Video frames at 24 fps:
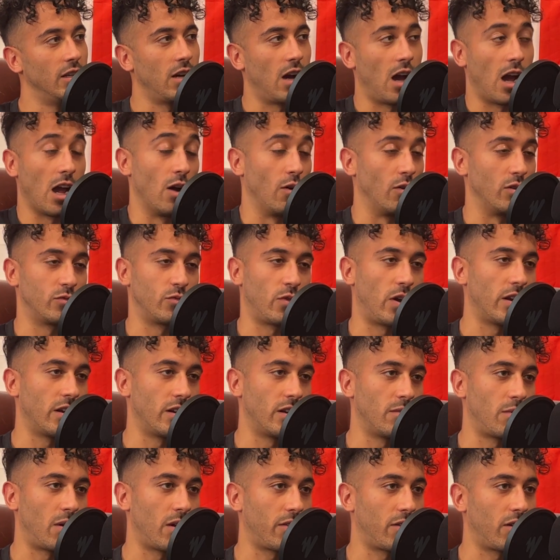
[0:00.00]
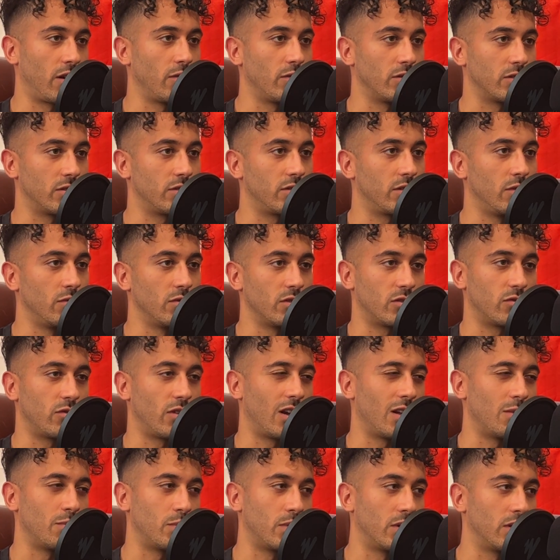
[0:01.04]
I always rated him. I thought he was
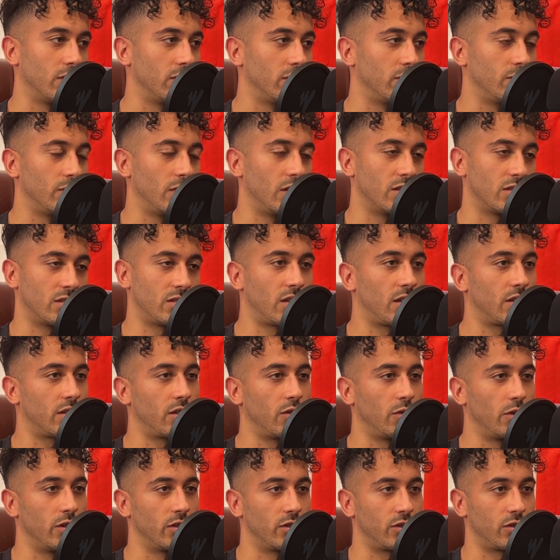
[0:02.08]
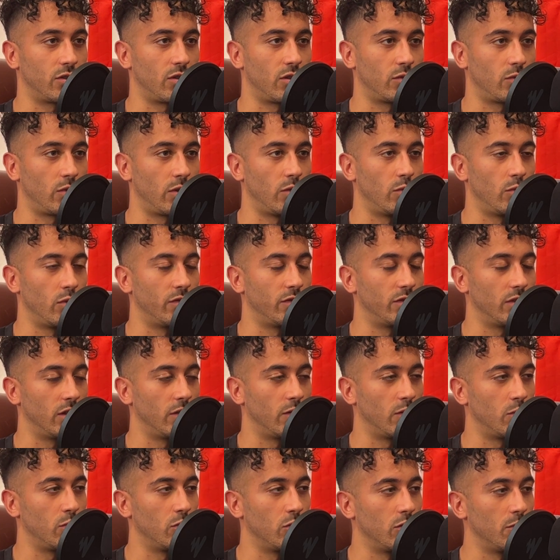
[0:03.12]
great, but his career stalled when he moved to
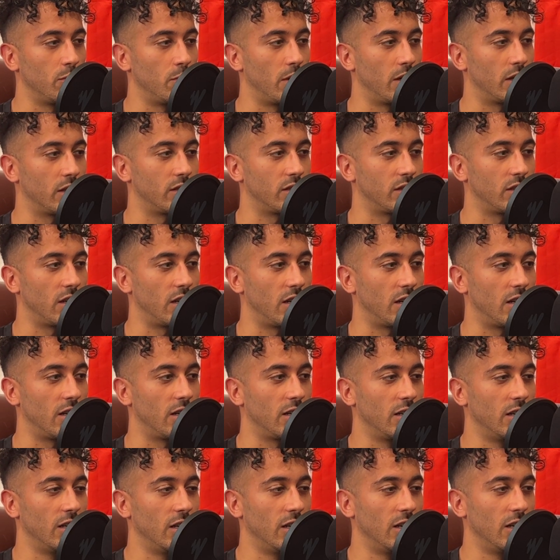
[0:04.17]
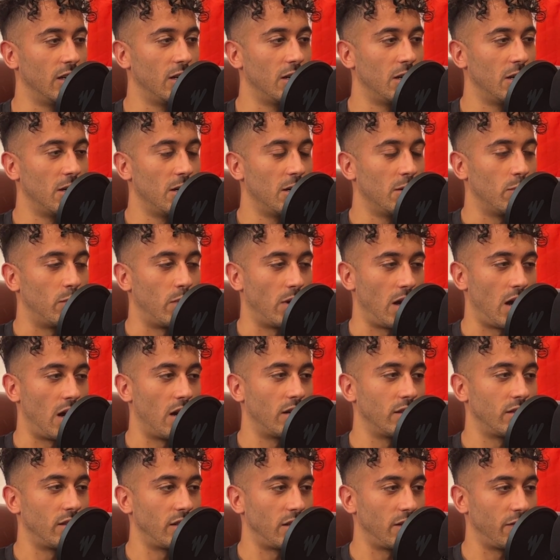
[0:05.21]
Liverpool. But yeah,
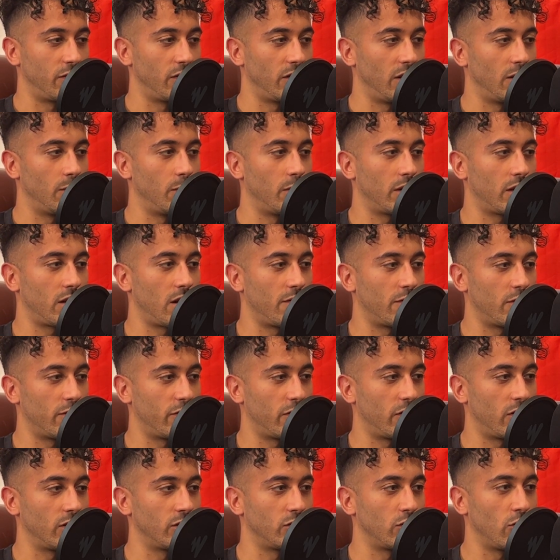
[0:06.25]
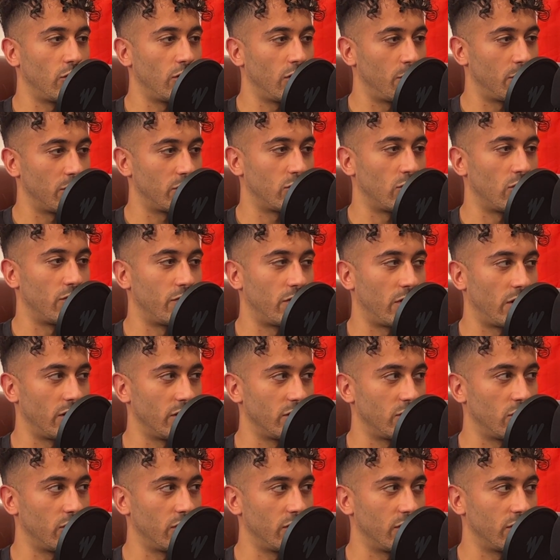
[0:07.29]
they definitely need a bit of cover for Antonio. But so far, he's
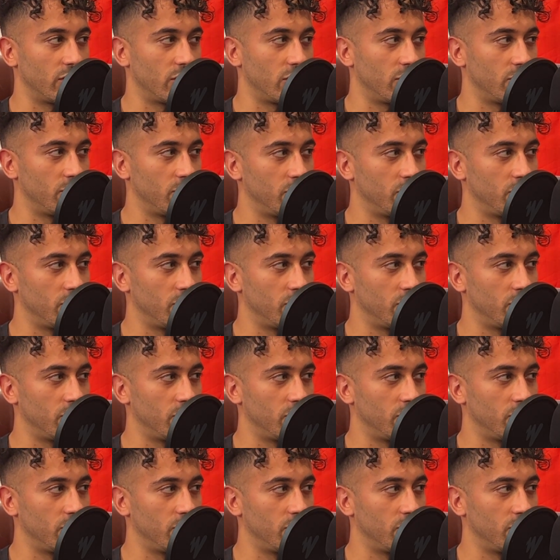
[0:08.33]
holding his own.